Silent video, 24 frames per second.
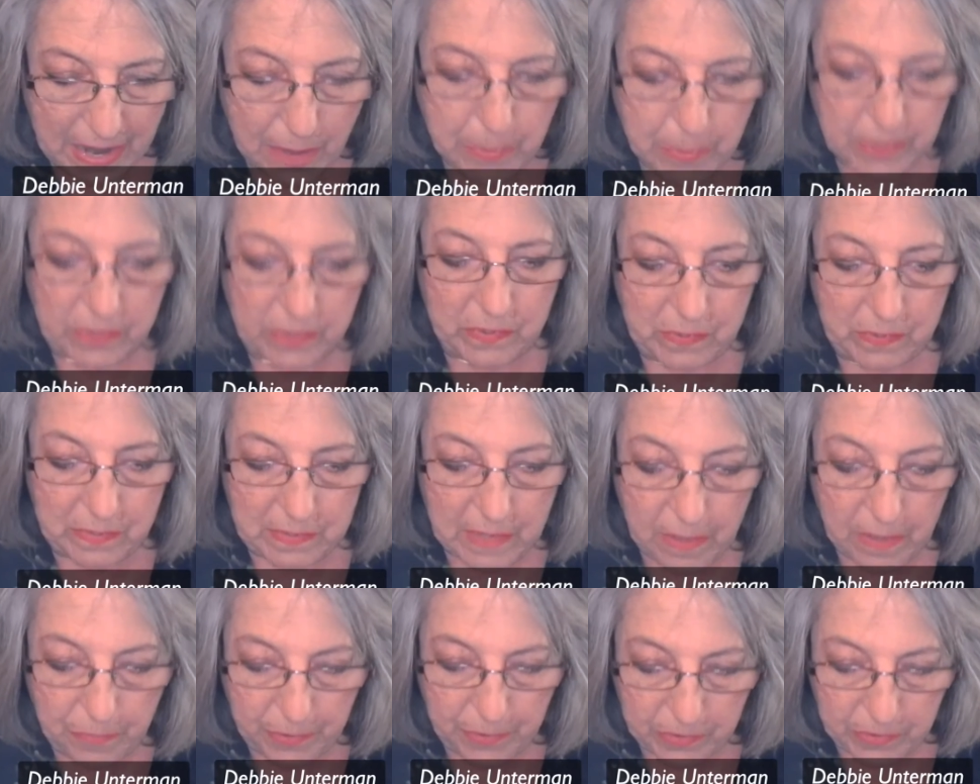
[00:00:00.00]
I was
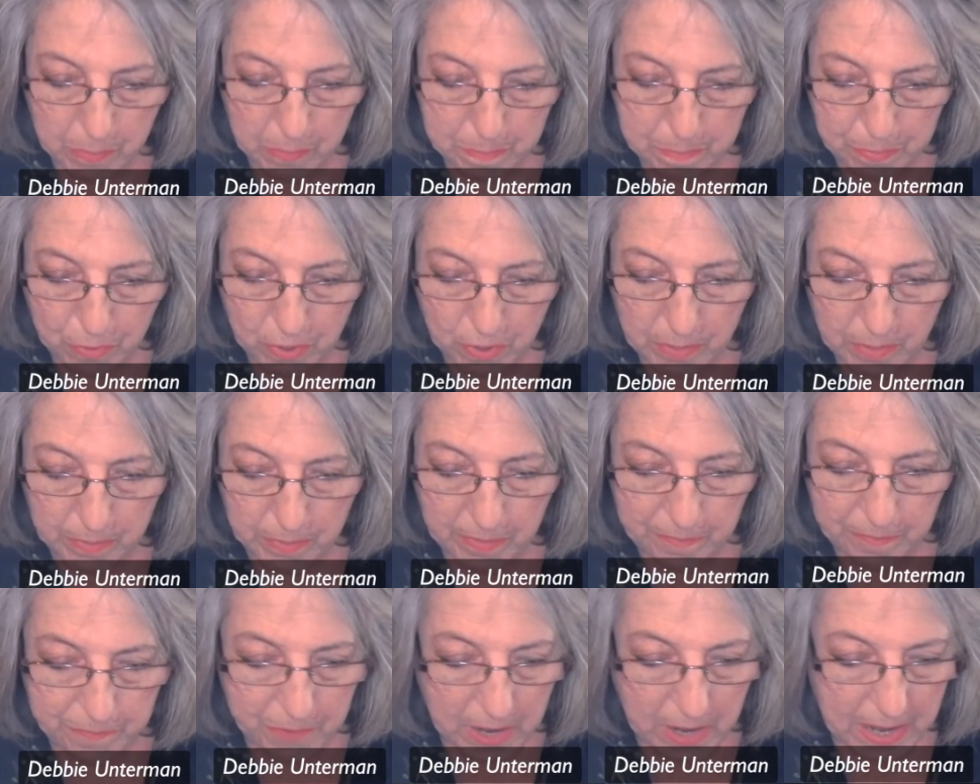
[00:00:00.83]
stiff as a board
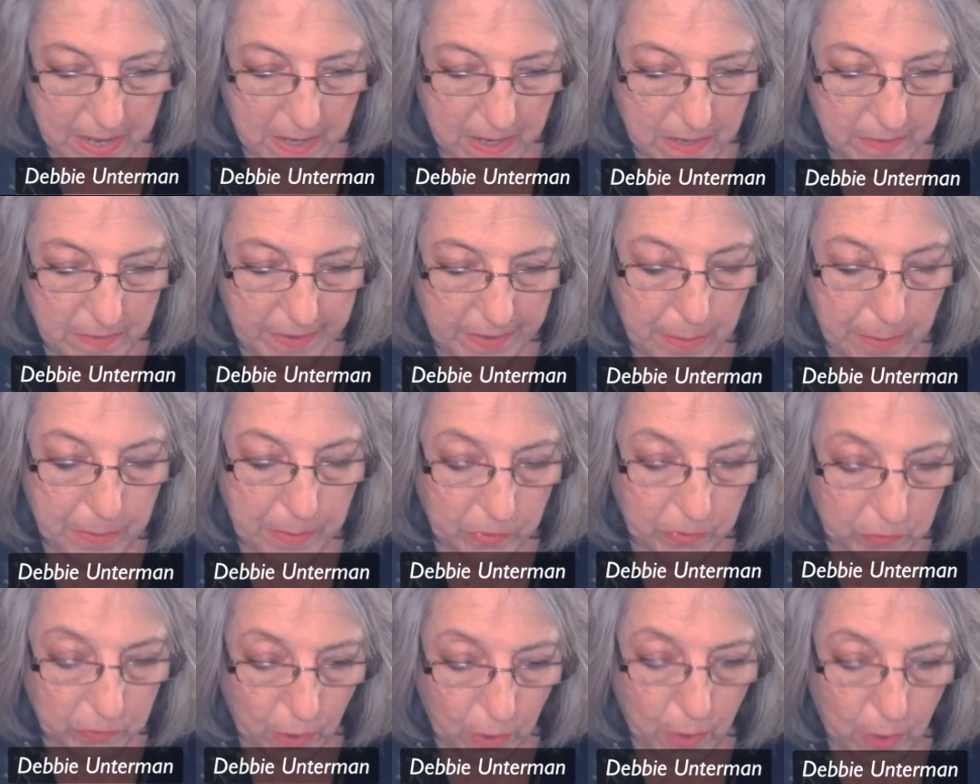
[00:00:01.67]
with fright. I
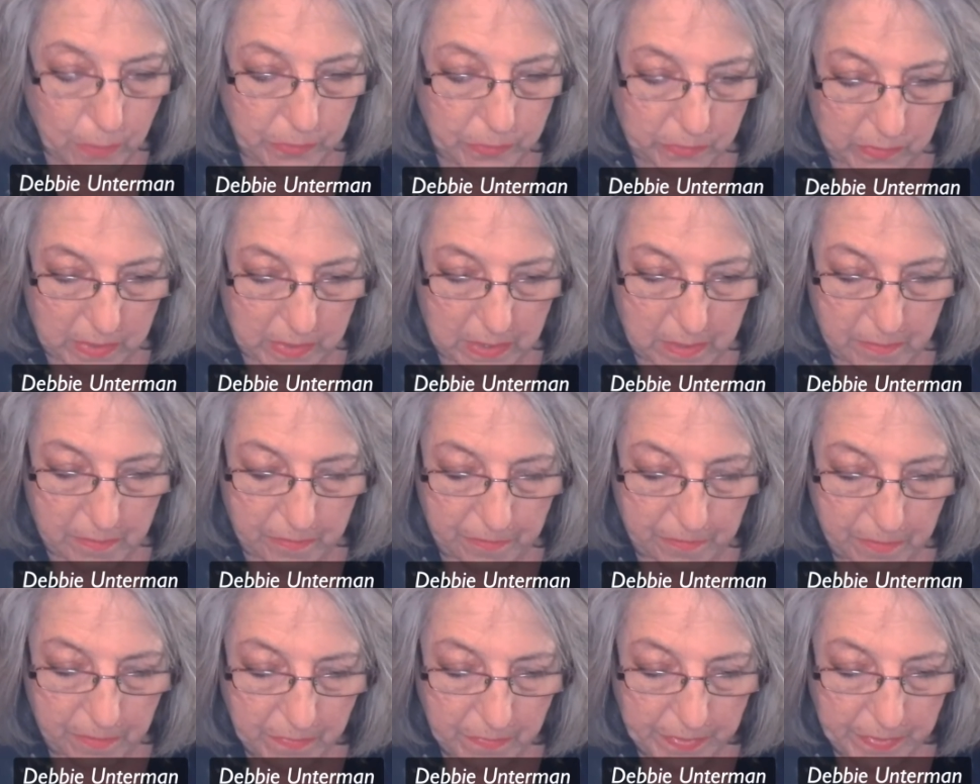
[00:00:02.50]
was so
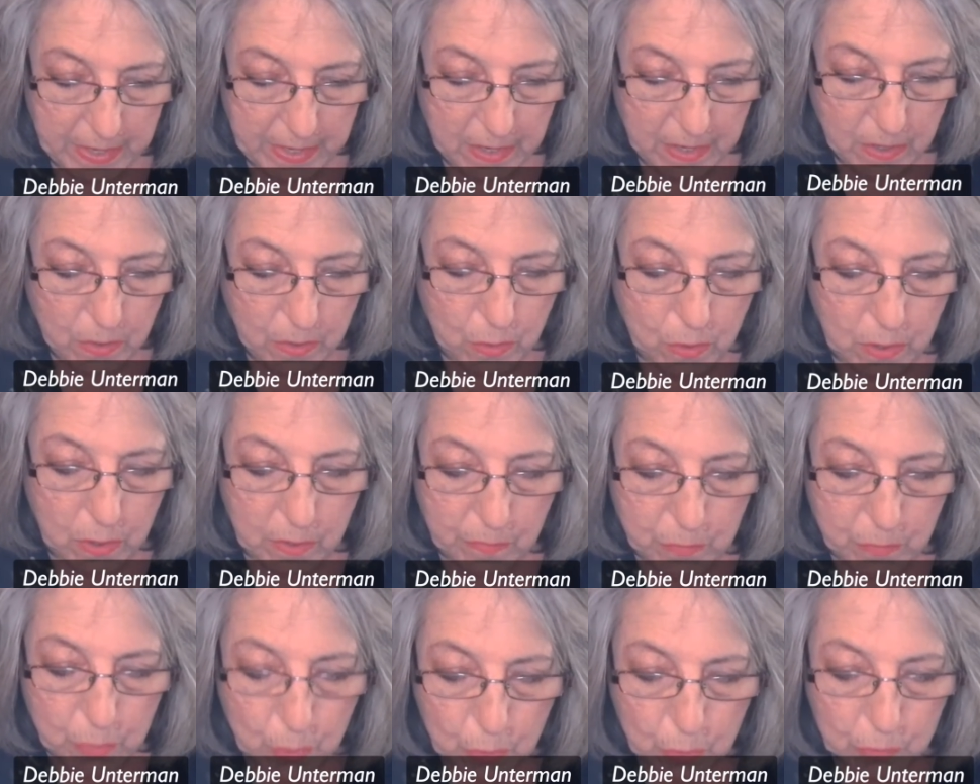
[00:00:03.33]
stiff, you
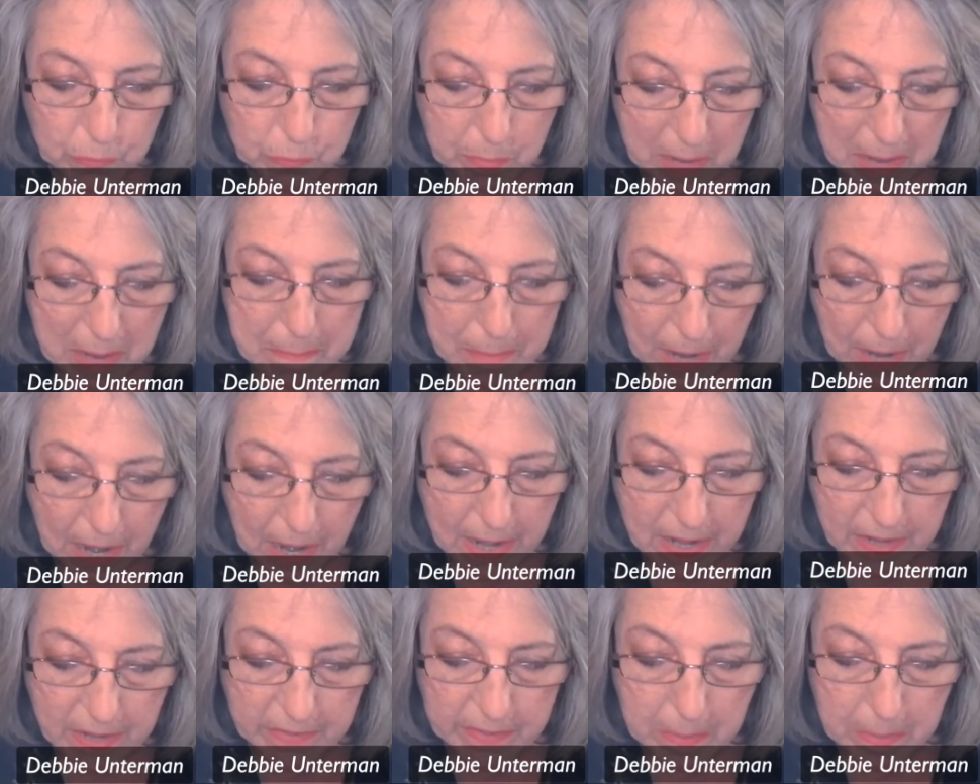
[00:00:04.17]
could have used my
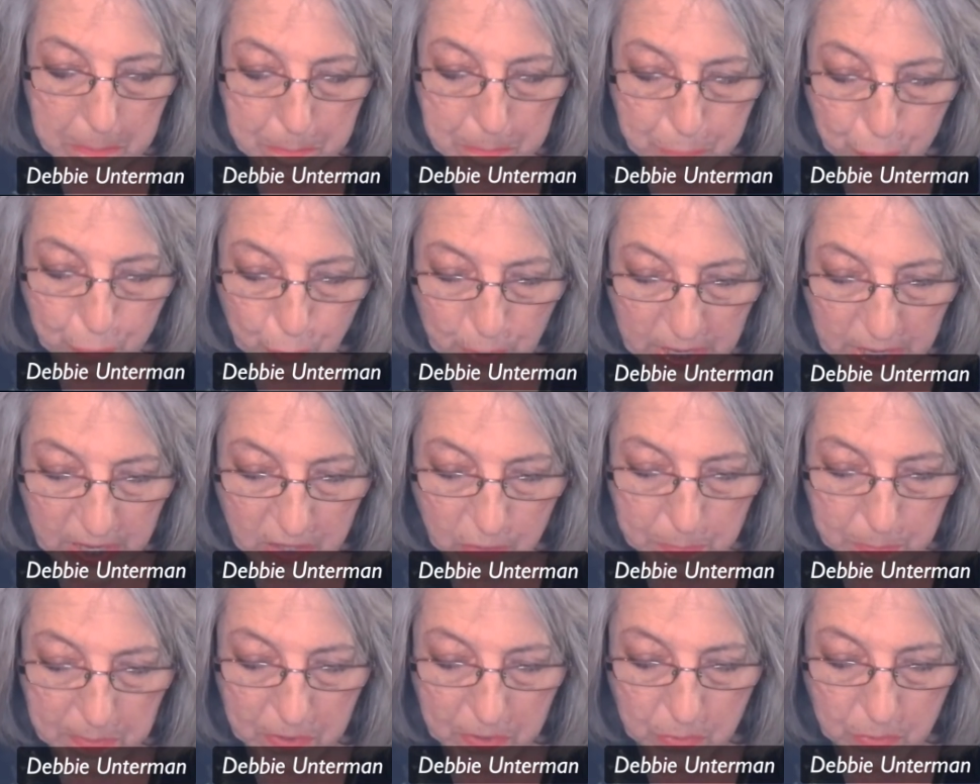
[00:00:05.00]
body as a
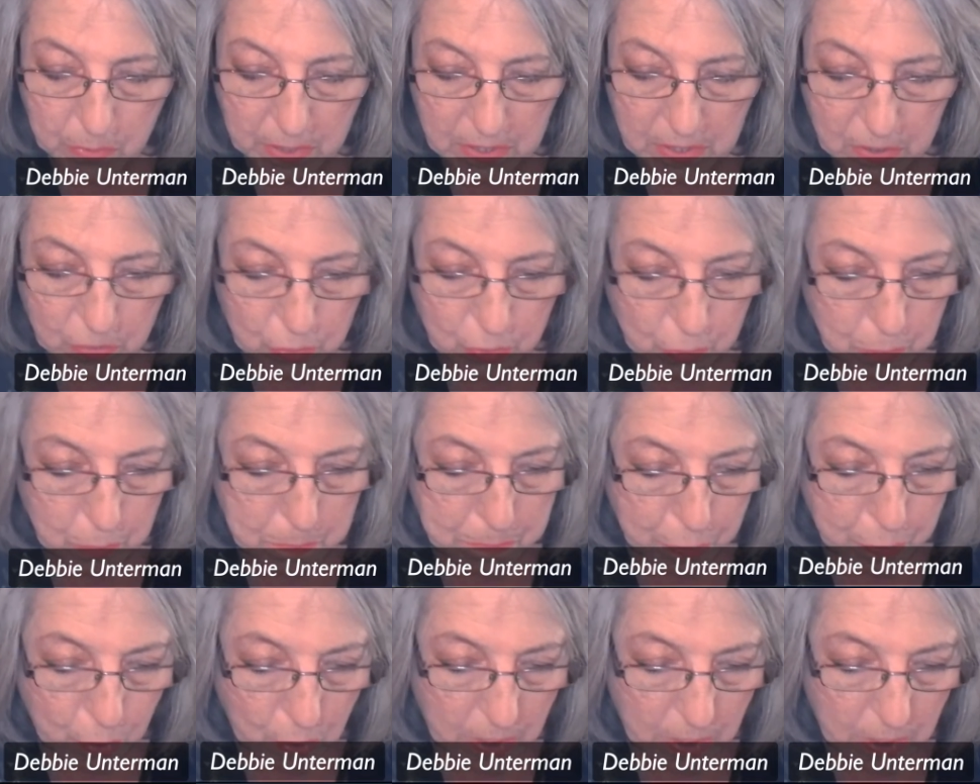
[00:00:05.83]
bridge between two